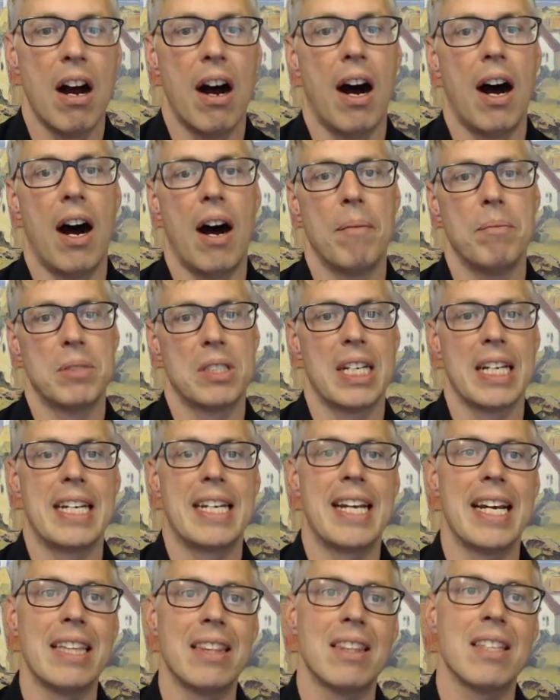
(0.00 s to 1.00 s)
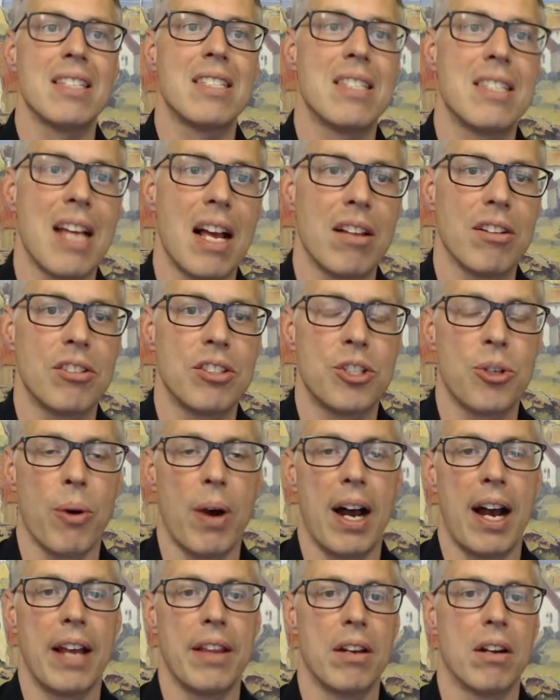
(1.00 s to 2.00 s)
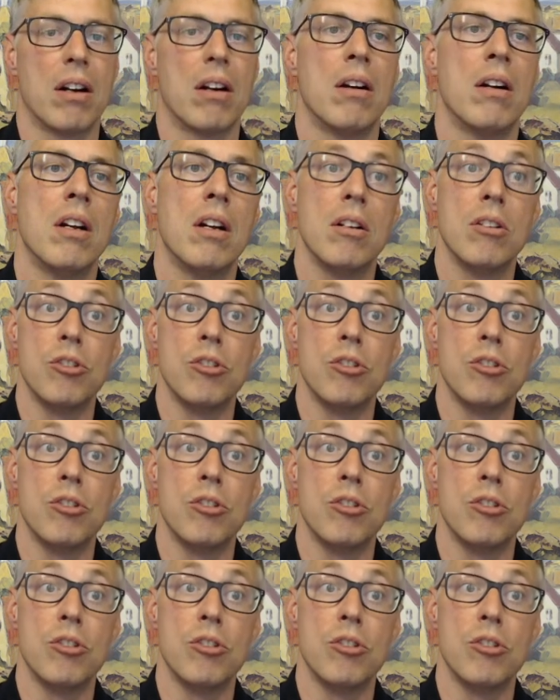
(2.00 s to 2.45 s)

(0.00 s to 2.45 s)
to get the seller to either